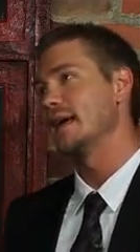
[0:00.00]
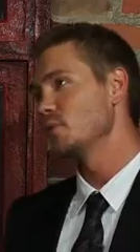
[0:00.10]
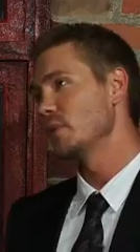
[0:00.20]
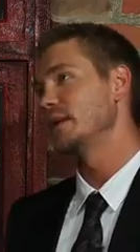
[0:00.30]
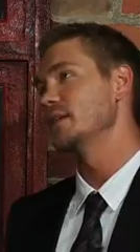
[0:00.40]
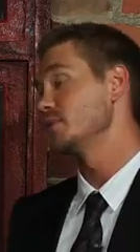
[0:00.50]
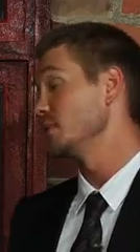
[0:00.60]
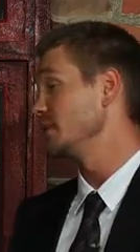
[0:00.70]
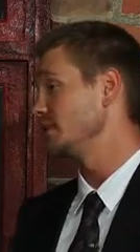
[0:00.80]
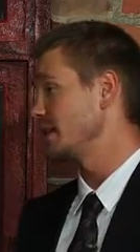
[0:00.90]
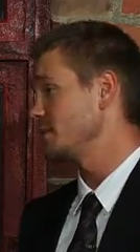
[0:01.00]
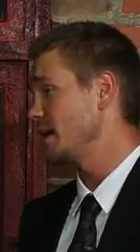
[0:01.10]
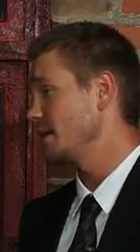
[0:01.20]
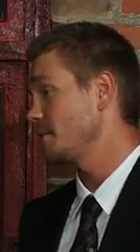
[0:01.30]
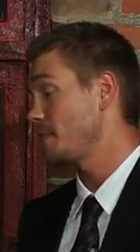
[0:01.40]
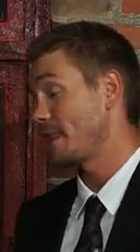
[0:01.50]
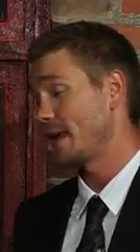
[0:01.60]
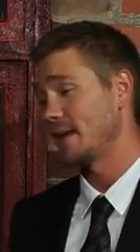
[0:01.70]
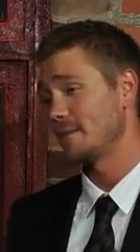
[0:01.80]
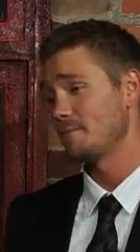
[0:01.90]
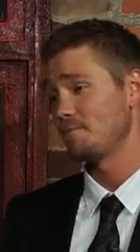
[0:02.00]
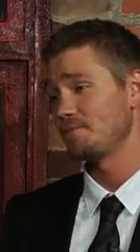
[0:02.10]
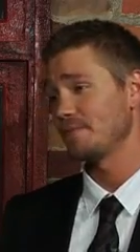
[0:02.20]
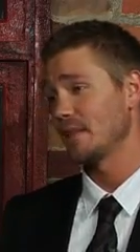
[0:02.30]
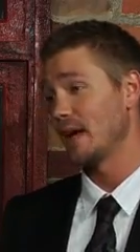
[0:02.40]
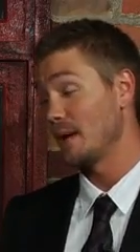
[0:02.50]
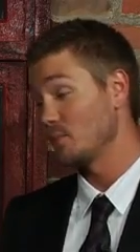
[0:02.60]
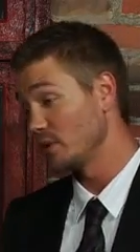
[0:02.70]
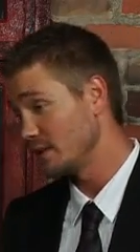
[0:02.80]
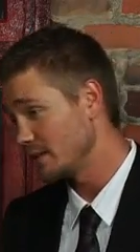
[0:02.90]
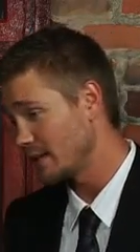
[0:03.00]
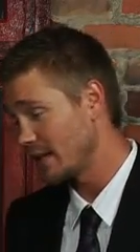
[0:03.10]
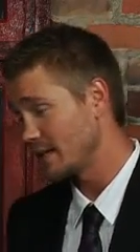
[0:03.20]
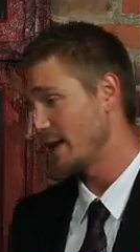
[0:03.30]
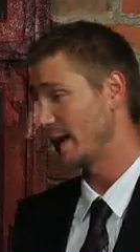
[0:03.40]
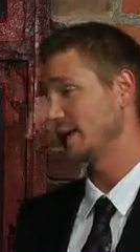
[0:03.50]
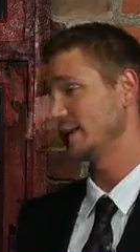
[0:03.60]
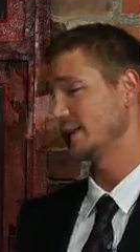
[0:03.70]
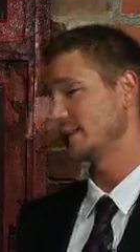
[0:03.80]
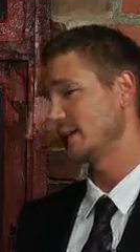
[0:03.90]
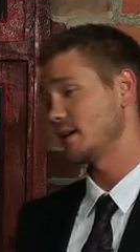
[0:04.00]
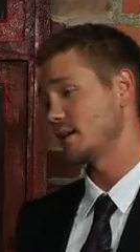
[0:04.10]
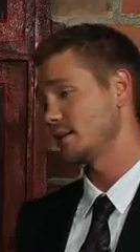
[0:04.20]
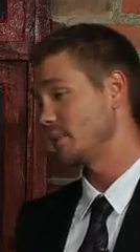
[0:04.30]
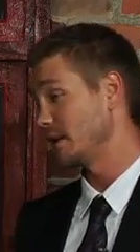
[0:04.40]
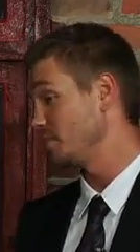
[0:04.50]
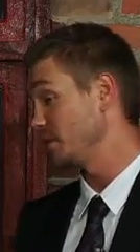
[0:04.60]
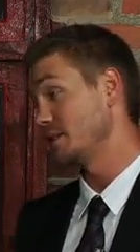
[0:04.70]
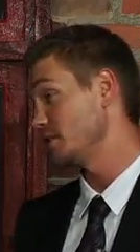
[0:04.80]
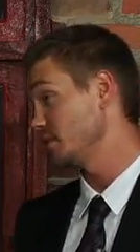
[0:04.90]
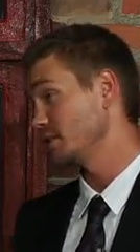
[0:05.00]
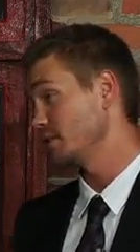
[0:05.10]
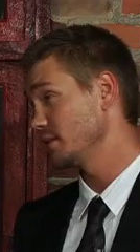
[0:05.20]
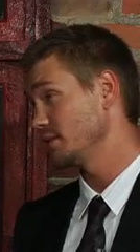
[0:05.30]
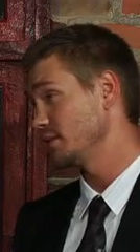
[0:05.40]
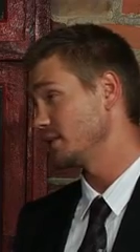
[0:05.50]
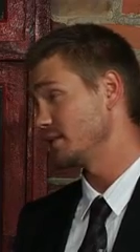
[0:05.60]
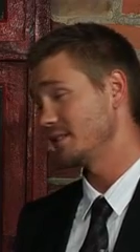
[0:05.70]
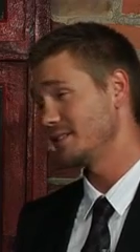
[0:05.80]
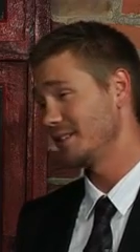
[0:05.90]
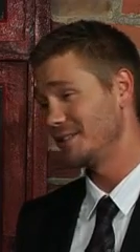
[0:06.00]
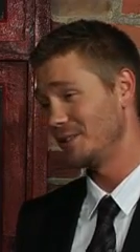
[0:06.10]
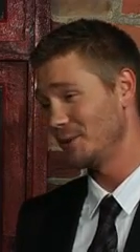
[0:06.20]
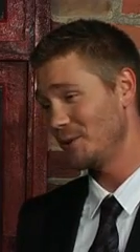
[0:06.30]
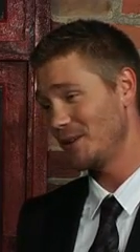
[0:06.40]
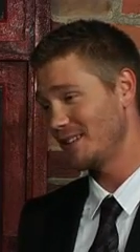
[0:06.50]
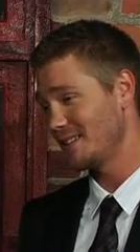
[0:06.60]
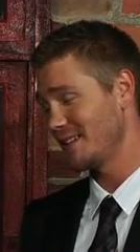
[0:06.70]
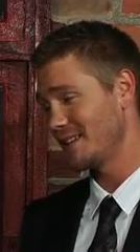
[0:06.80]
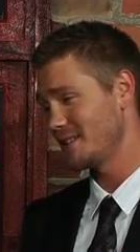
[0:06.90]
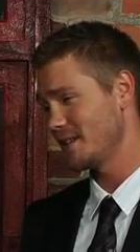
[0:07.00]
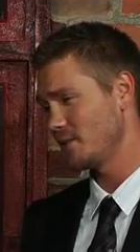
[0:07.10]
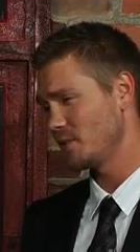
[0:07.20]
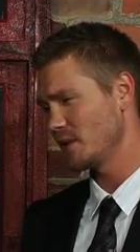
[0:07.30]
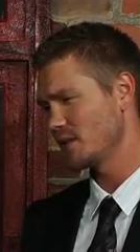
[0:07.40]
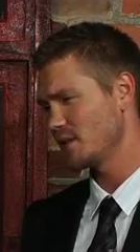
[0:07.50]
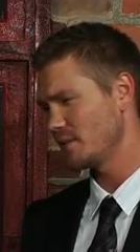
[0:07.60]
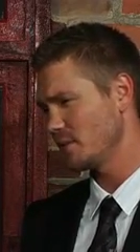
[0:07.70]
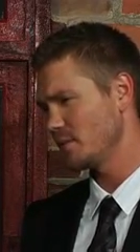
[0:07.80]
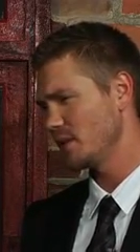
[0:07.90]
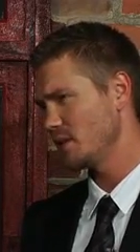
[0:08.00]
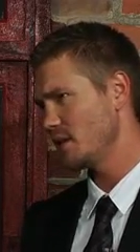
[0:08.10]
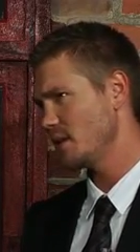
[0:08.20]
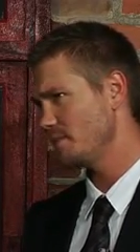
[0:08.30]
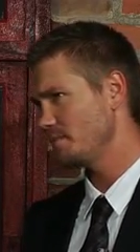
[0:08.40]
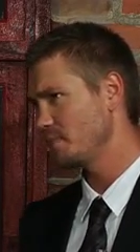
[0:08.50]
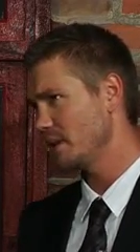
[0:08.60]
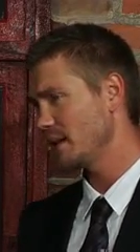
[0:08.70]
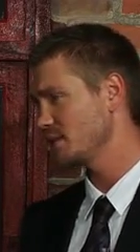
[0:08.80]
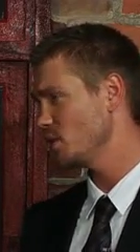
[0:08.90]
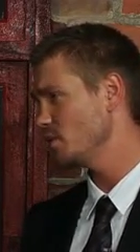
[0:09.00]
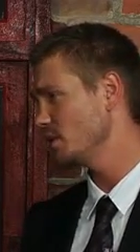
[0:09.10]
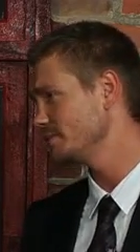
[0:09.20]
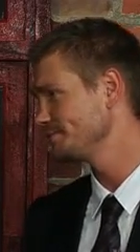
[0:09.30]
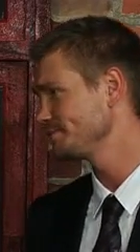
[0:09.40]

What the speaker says: Everyone here is really excited about it, and I'm really excited about it. It's been a pleasure to do, and we're going to start filming in mid-October.